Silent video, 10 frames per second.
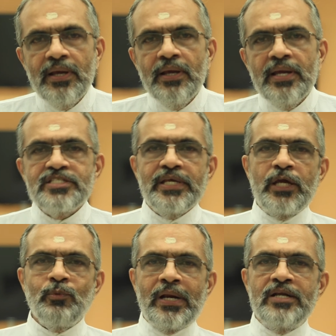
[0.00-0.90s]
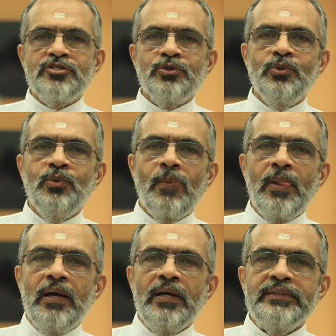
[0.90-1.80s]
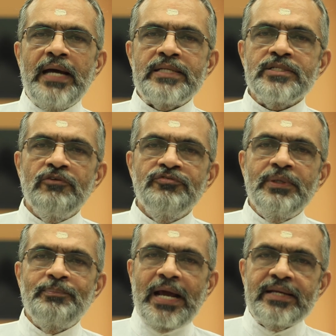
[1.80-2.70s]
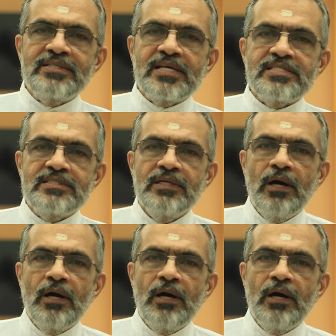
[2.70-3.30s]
is equivalent to that of the brightness